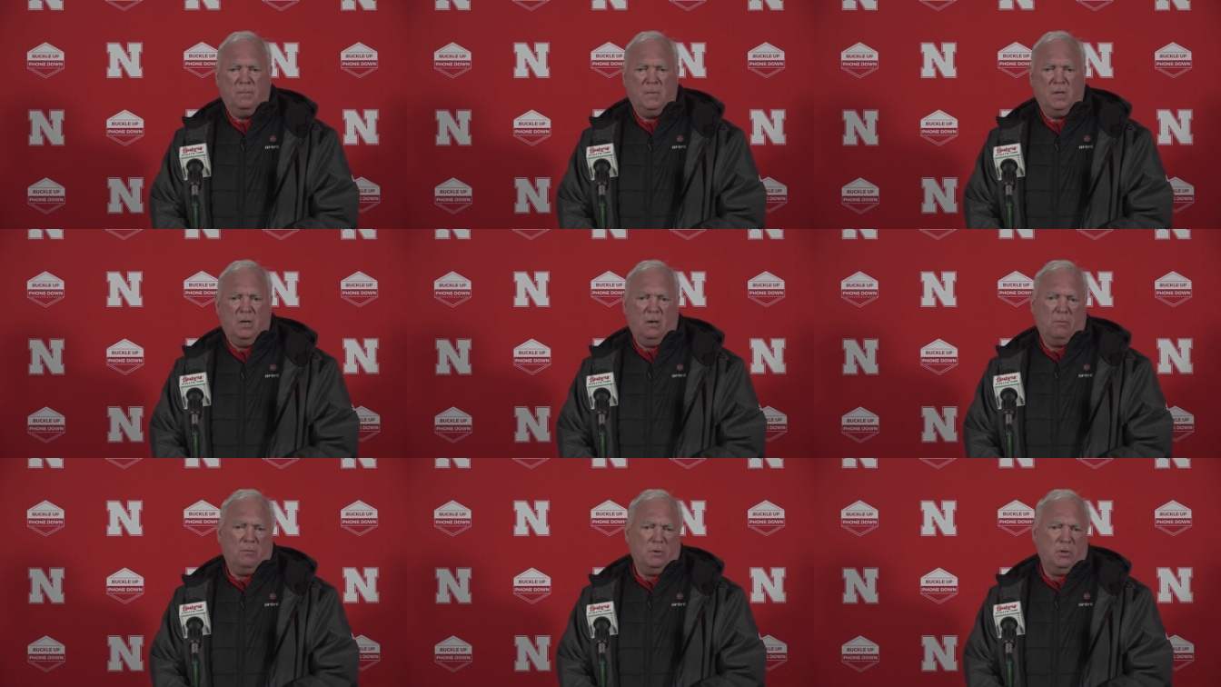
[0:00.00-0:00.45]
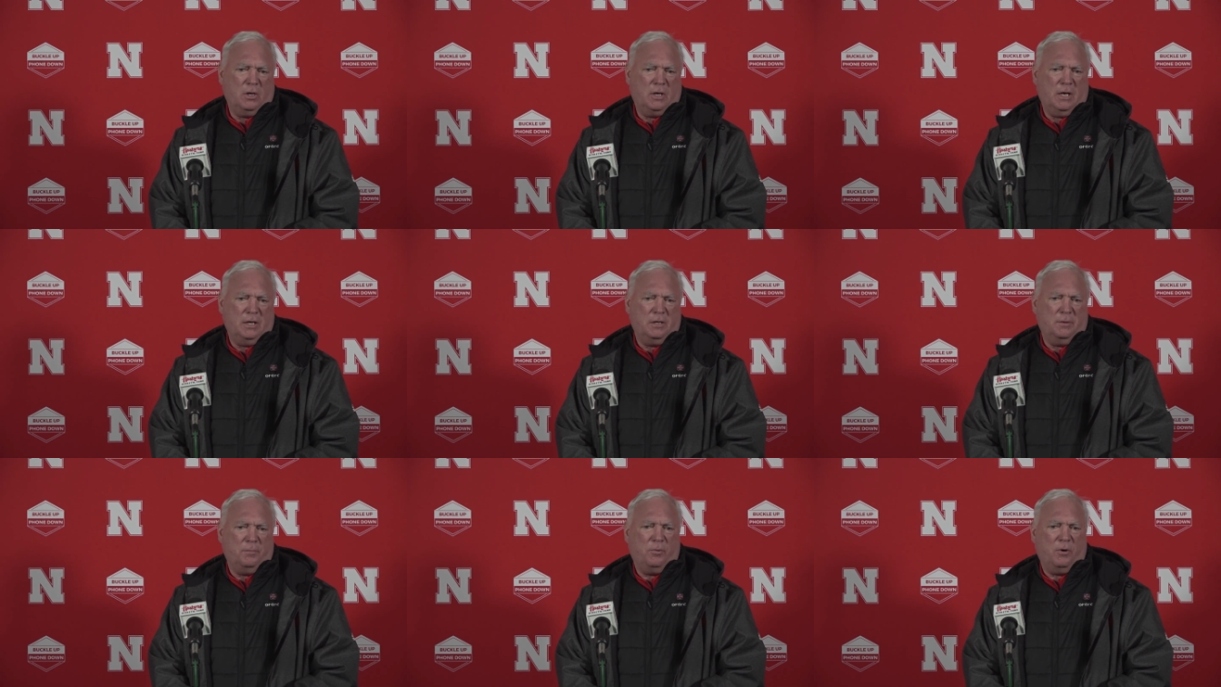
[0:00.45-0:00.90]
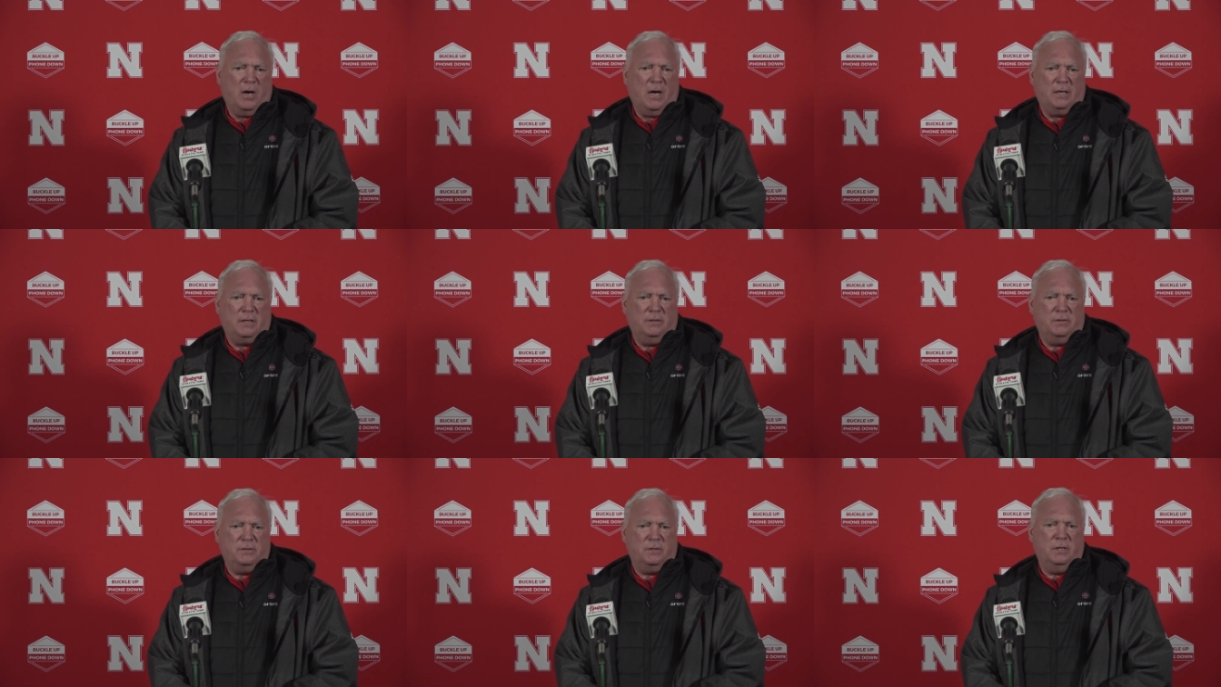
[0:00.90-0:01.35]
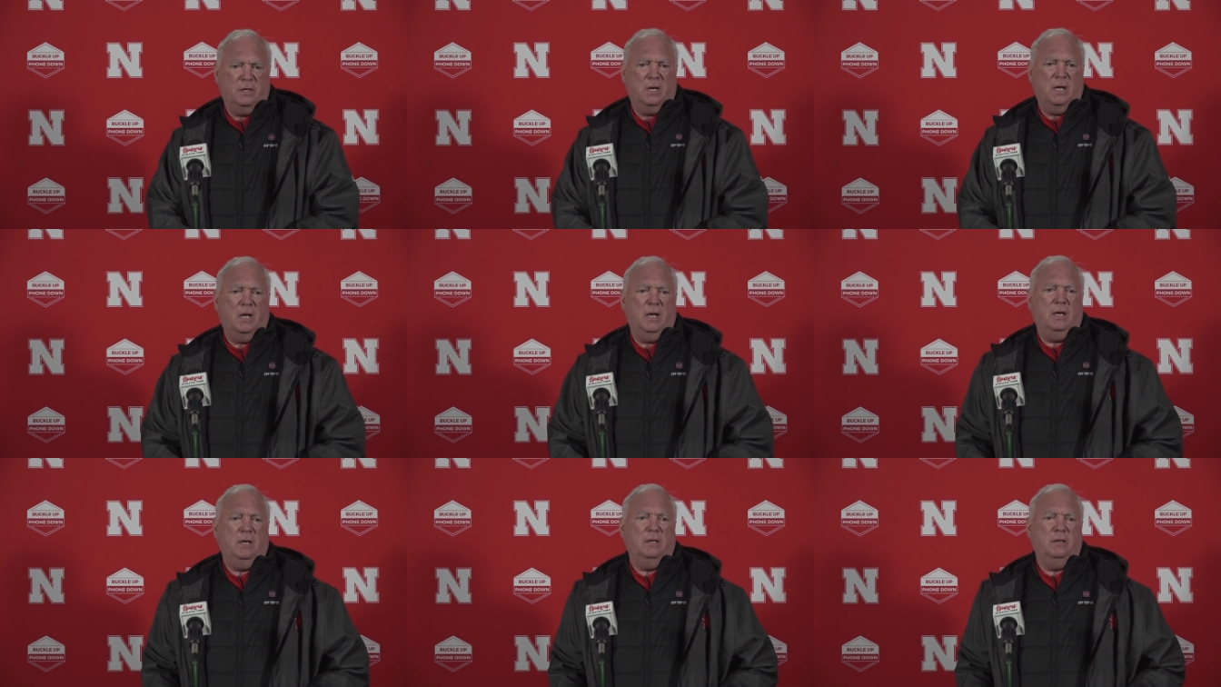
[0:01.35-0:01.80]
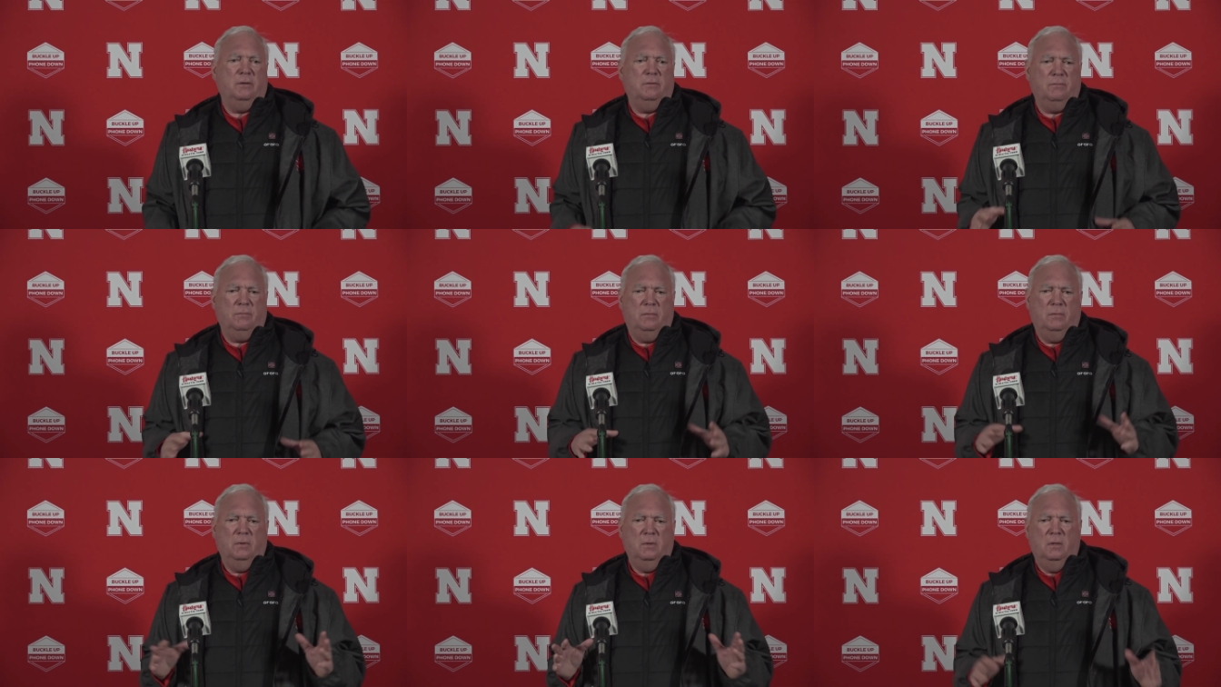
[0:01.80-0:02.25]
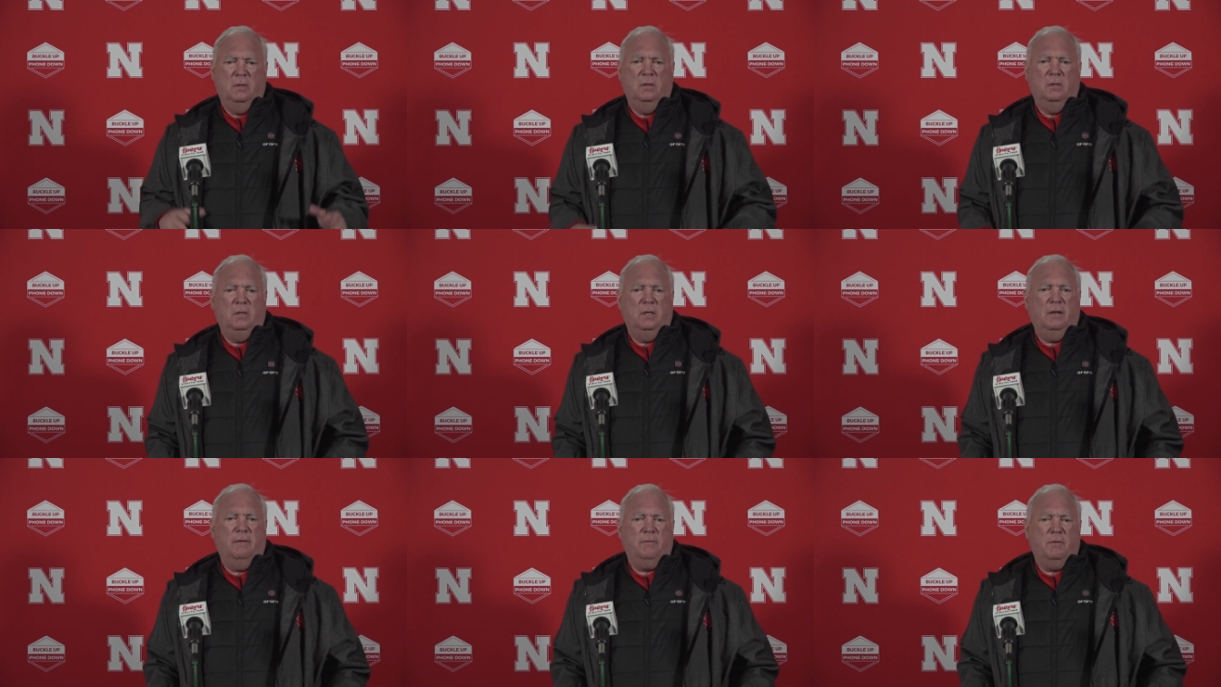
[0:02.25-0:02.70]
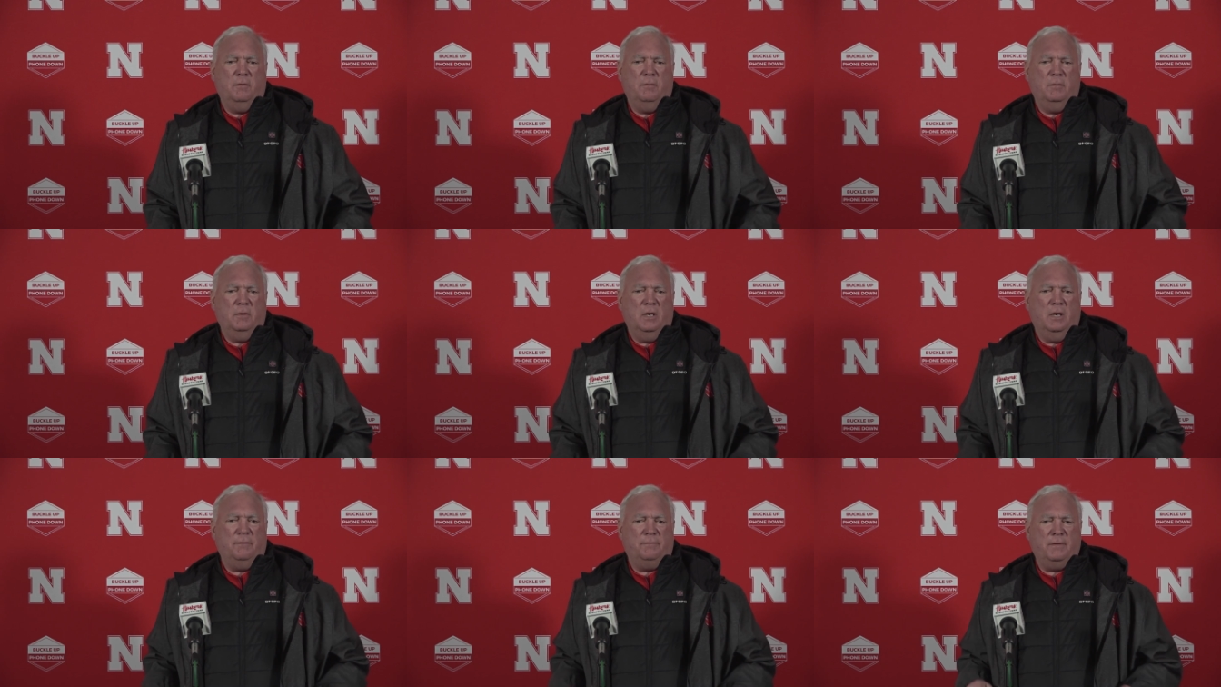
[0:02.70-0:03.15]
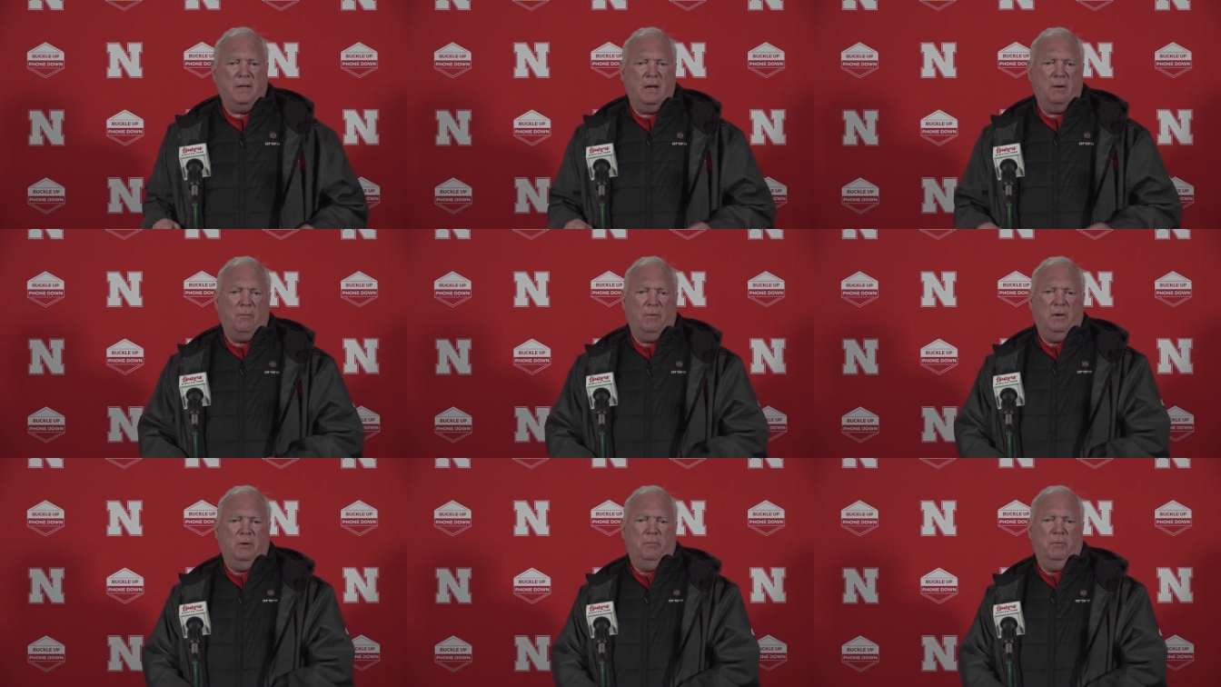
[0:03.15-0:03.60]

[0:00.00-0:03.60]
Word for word: you know, we'll look at the practice today and giving him enough that way.